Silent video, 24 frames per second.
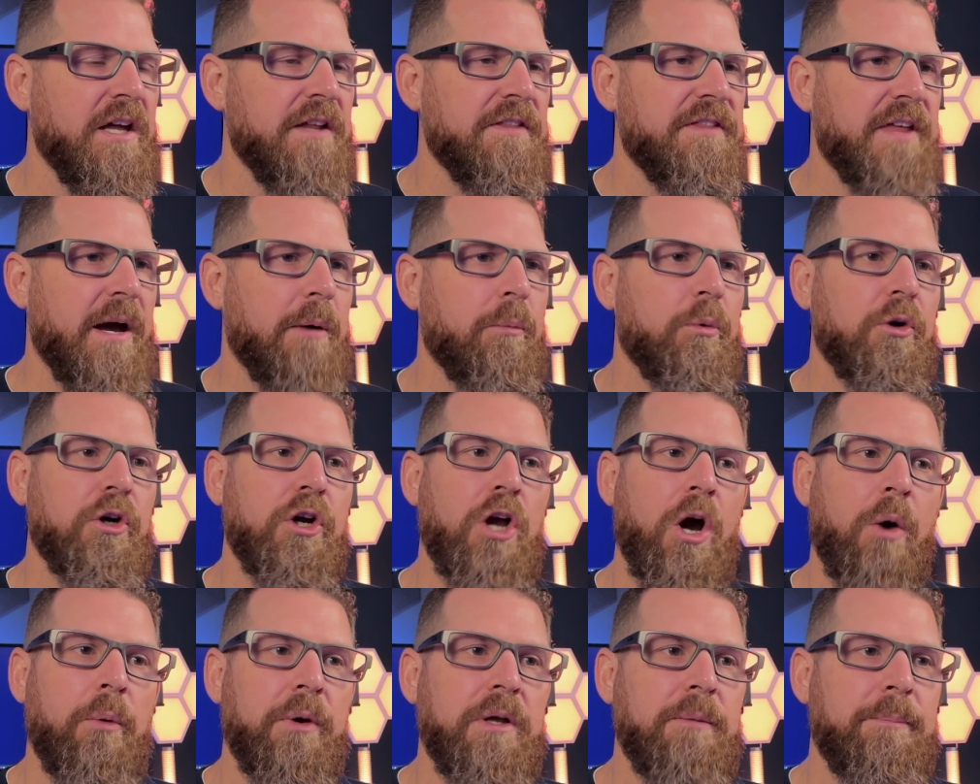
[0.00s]
that we're
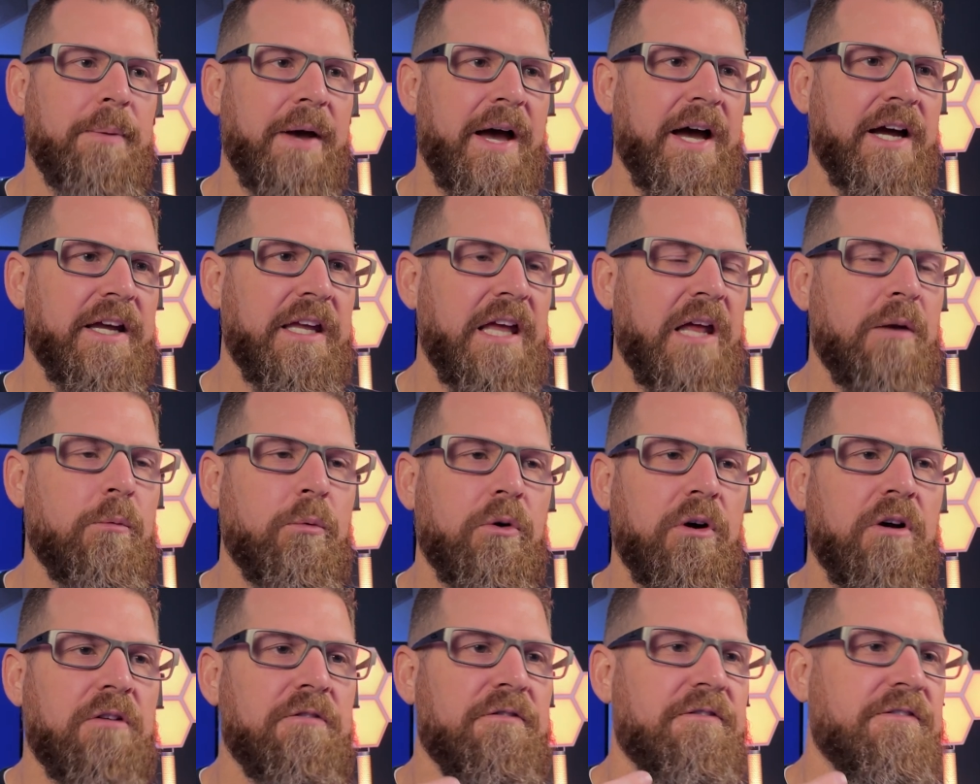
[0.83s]
going back and
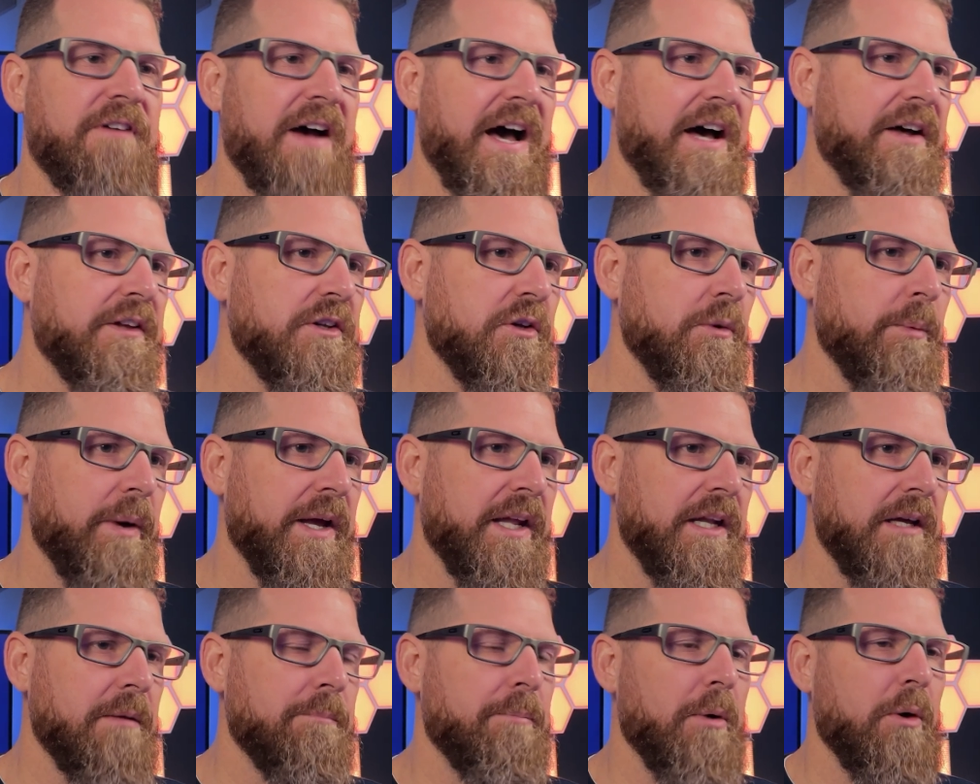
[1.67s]
we're
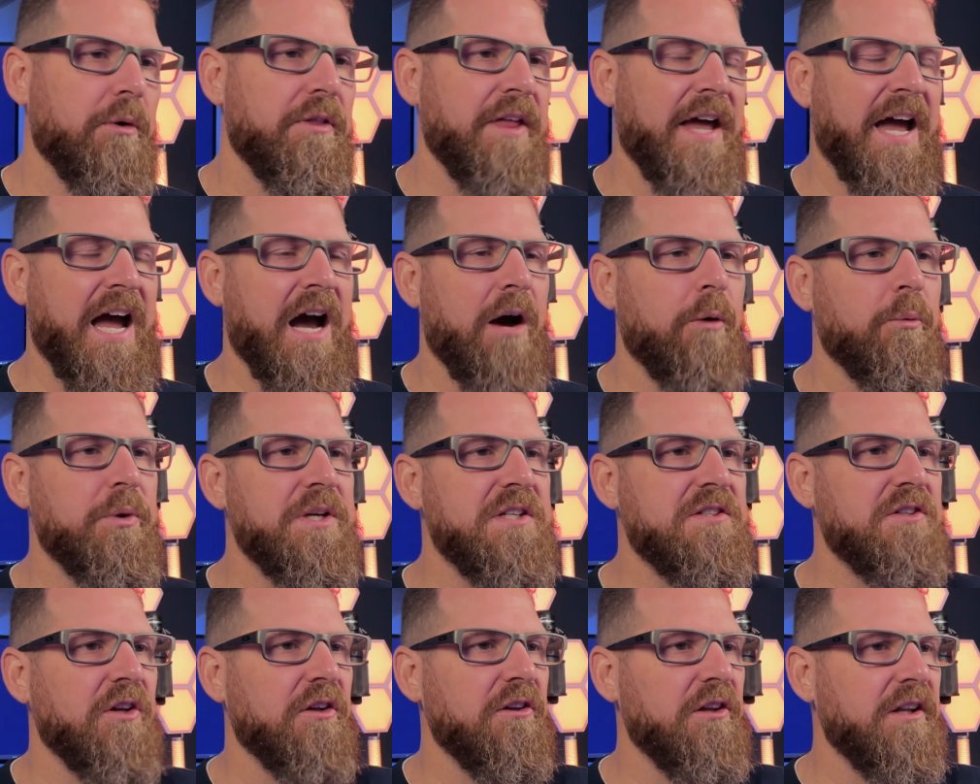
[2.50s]
evaluating both how we
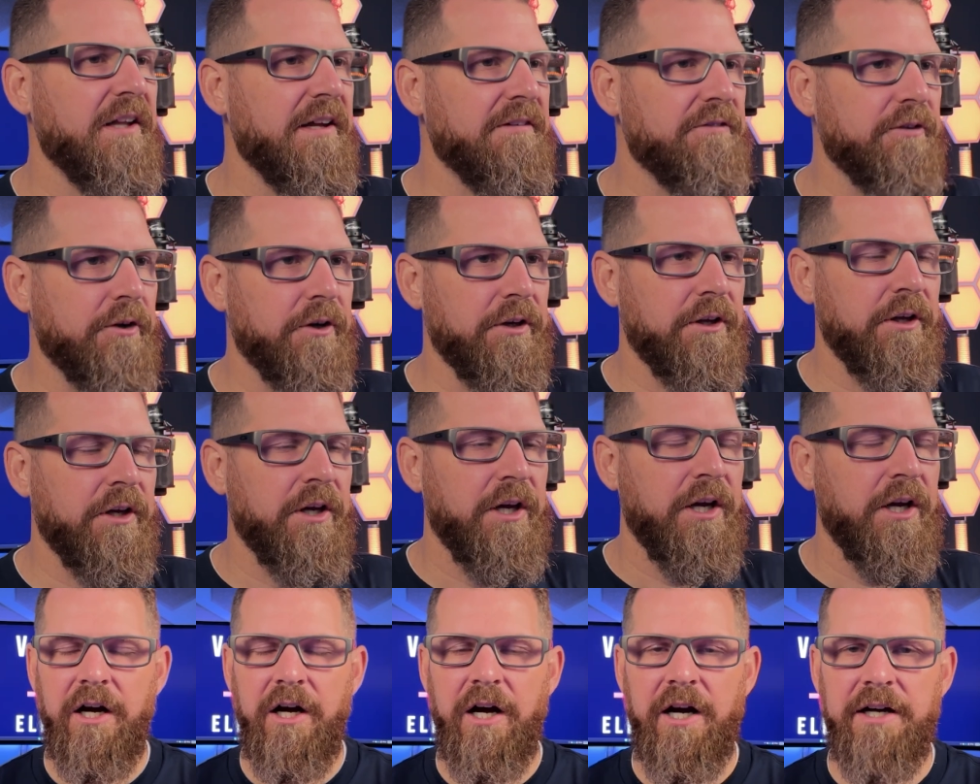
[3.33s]
delivered
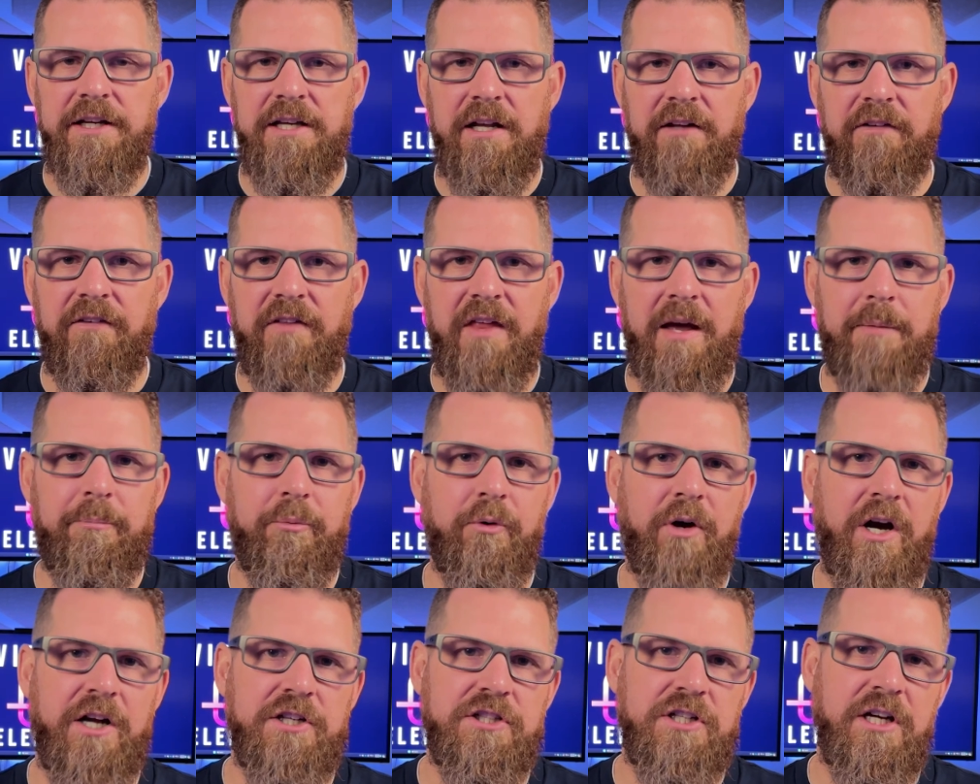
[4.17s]
against that
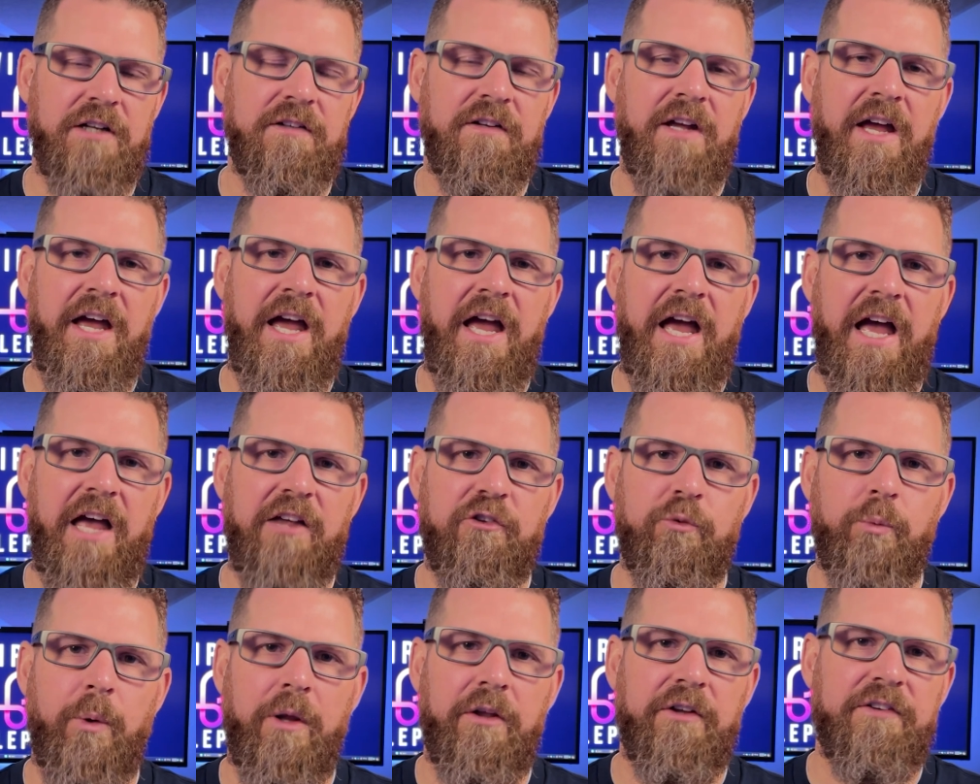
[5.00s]
project
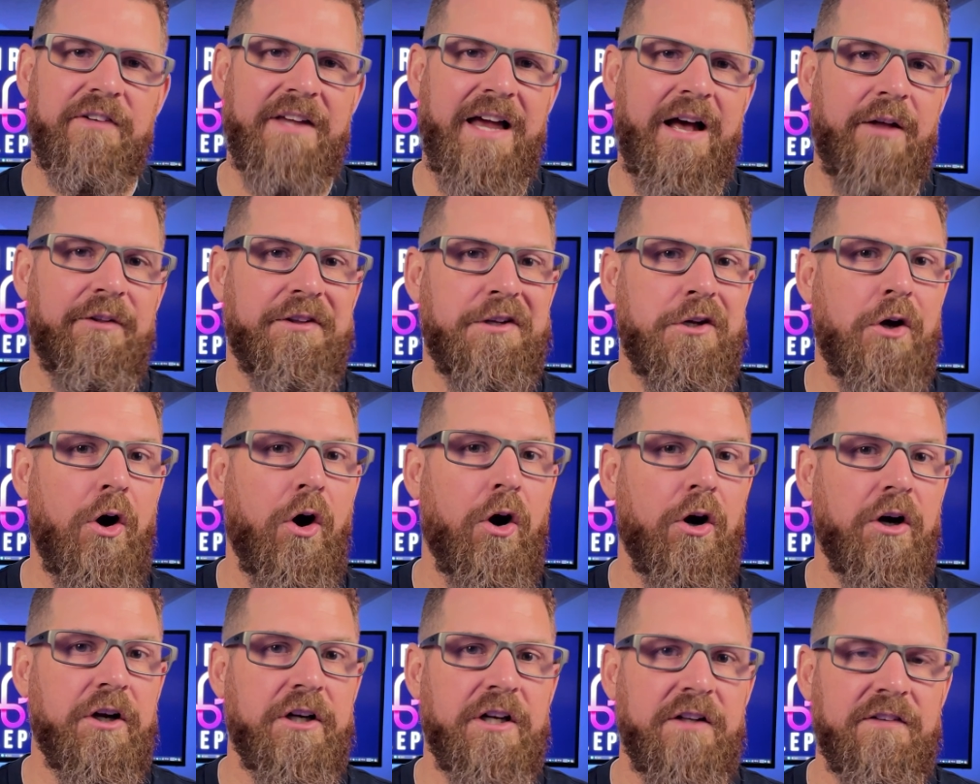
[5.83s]
as well as how the
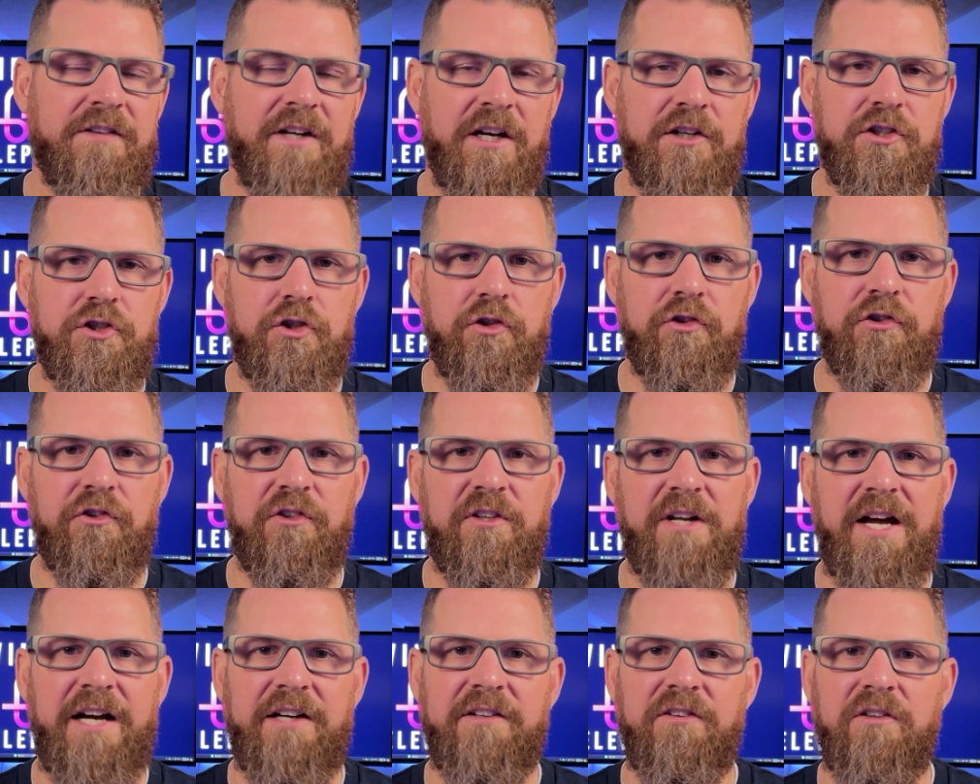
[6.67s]
architecture
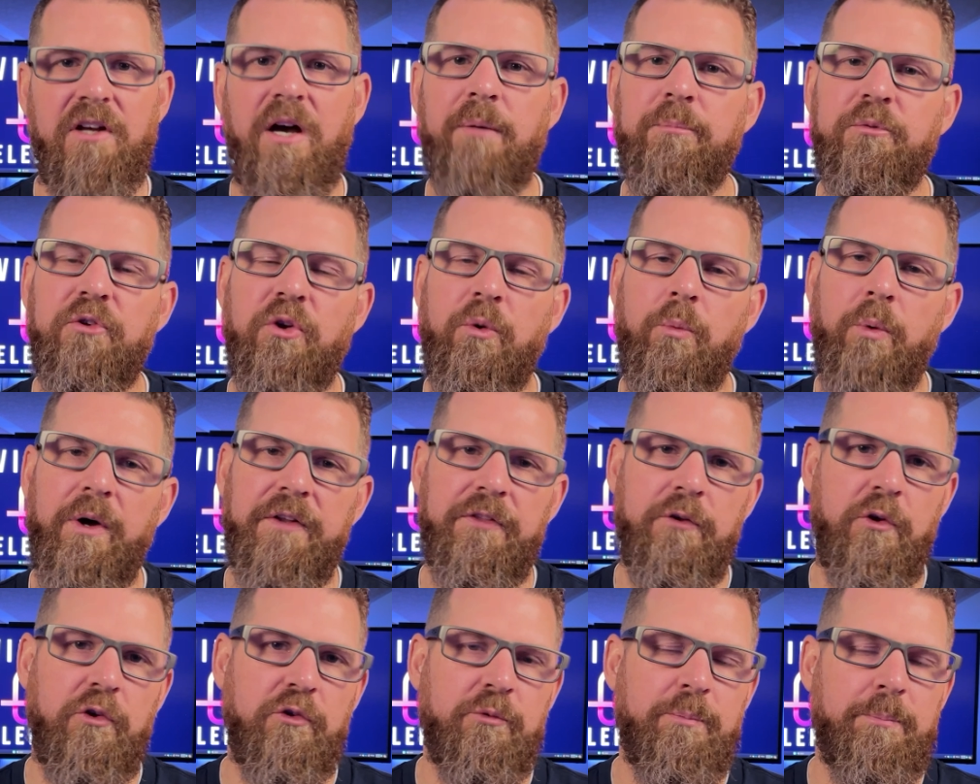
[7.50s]
stacks up to
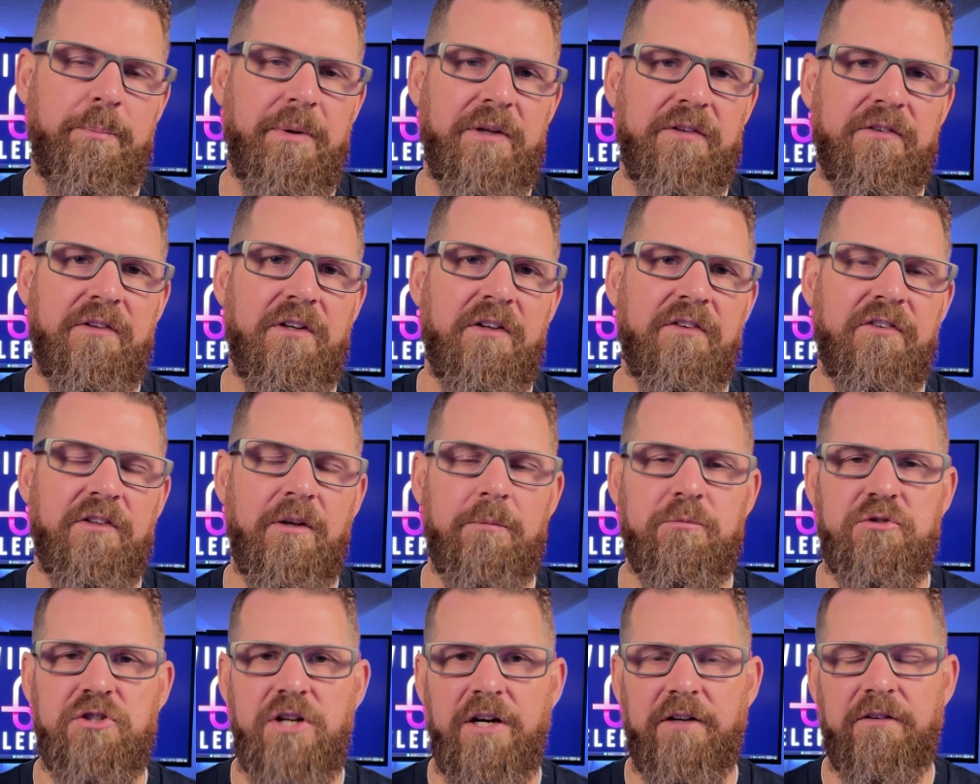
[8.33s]
what those business
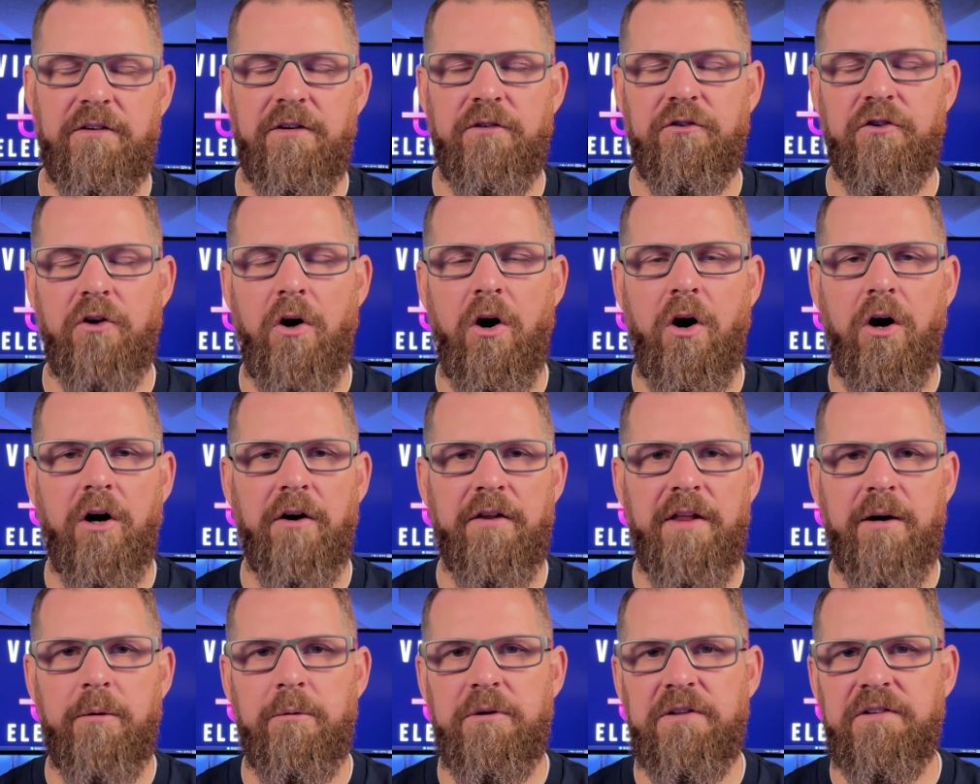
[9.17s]
objectives
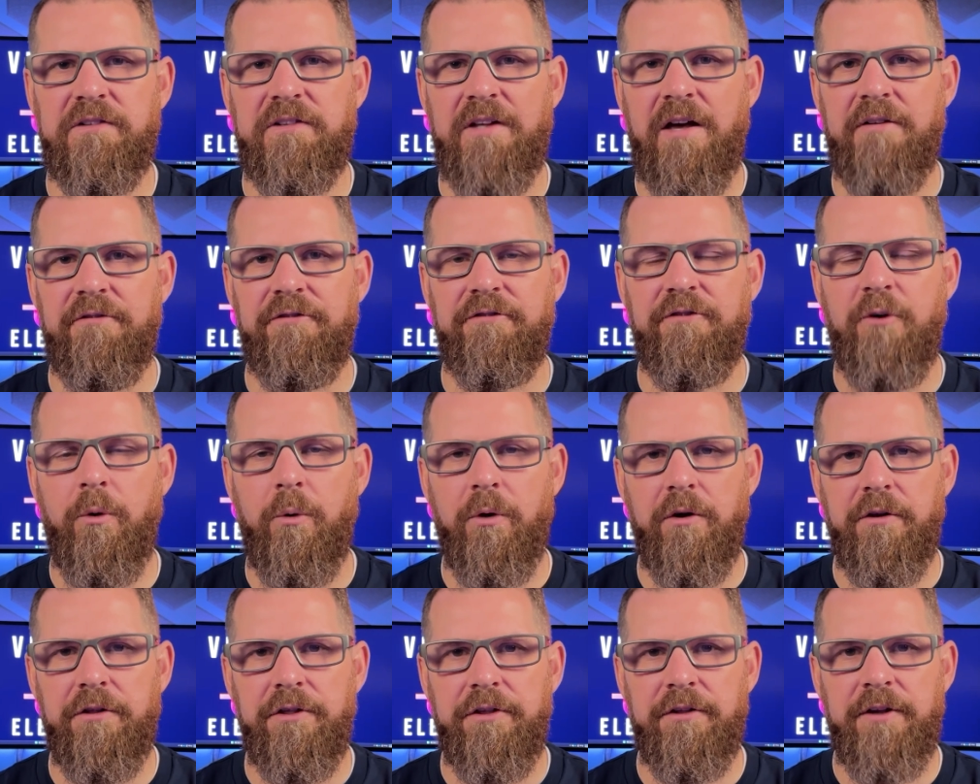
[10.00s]
are that we set
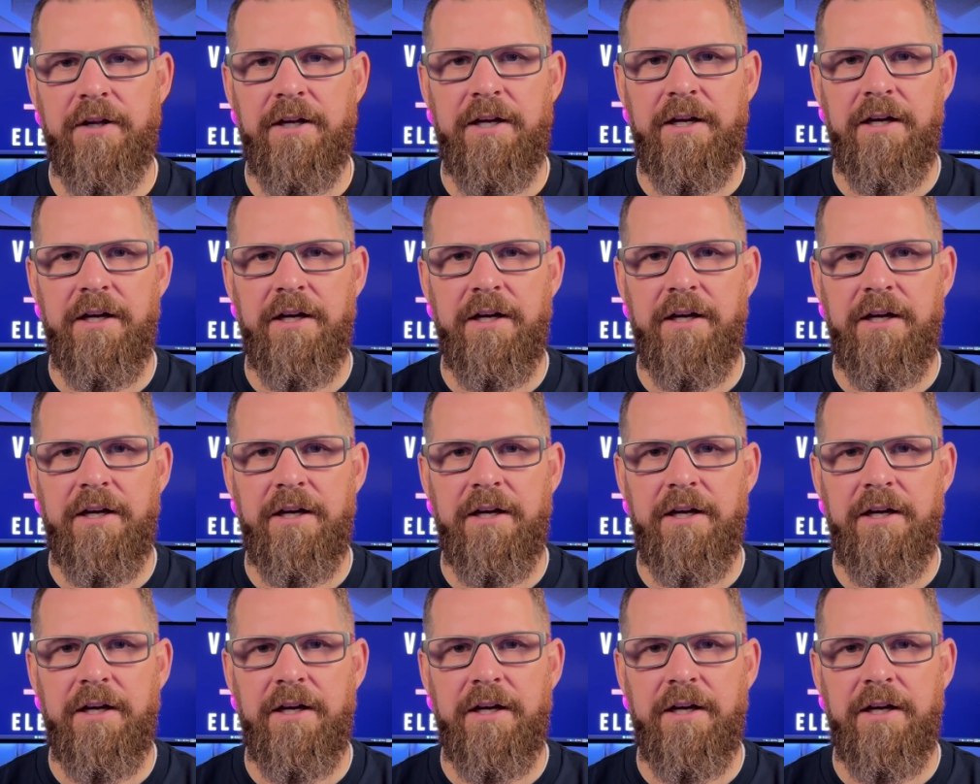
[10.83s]
forth.